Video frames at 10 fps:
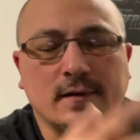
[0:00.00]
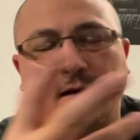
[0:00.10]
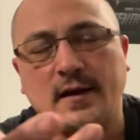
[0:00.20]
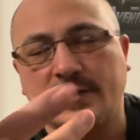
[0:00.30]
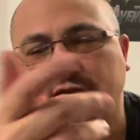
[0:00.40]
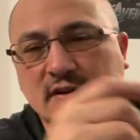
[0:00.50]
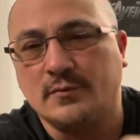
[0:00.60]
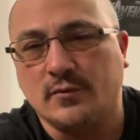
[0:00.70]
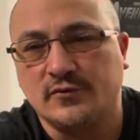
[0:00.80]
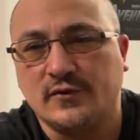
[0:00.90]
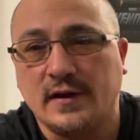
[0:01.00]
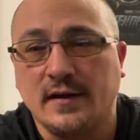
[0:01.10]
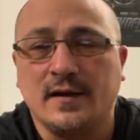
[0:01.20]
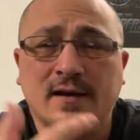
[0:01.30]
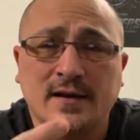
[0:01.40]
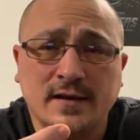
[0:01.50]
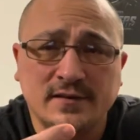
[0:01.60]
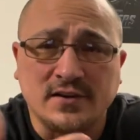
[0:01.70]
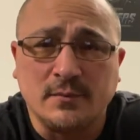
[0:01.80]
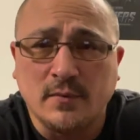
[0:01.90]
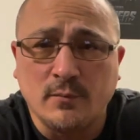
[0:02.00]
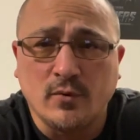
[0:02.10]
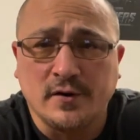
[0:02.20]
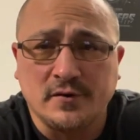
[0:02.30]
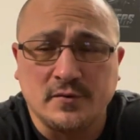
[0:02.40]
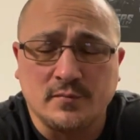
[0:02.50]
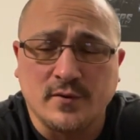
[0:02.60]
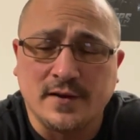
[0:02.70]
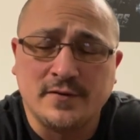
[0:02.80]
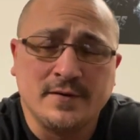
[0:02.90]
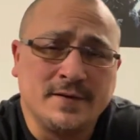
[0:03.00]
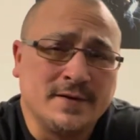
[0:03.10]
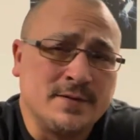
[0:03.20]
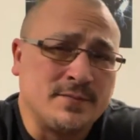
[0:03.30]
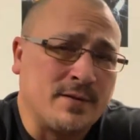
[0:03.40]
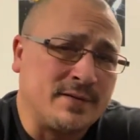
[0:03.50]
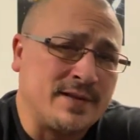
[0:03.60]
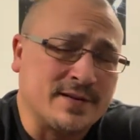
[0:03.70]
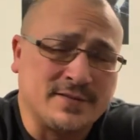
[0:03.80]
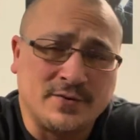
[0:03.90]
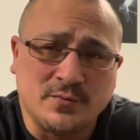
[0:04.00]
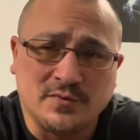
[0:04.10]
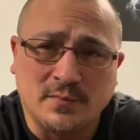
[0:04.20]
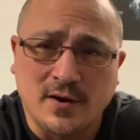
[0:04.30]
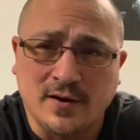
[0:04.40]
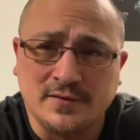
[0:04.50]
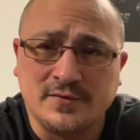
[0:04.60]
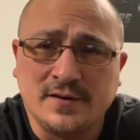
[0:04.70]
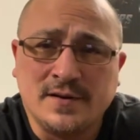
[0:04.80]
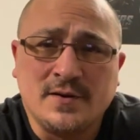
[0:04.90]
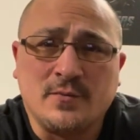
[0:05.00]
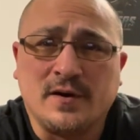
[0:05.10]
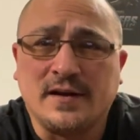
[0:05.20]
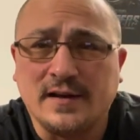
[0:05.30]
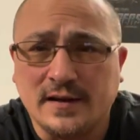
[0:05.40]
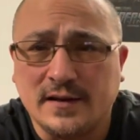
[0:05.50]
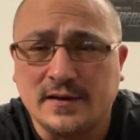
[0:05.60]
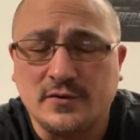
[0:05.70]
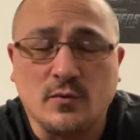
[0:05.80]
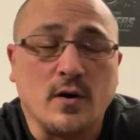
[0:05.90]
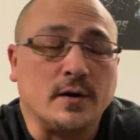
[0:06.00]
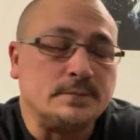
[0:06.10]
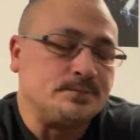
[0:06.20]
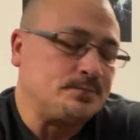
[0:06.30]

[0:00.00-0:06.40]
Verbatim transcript: Actually, he won't say it. He's going to mumble under his breath, probably text it to his boss, what an idiot you are.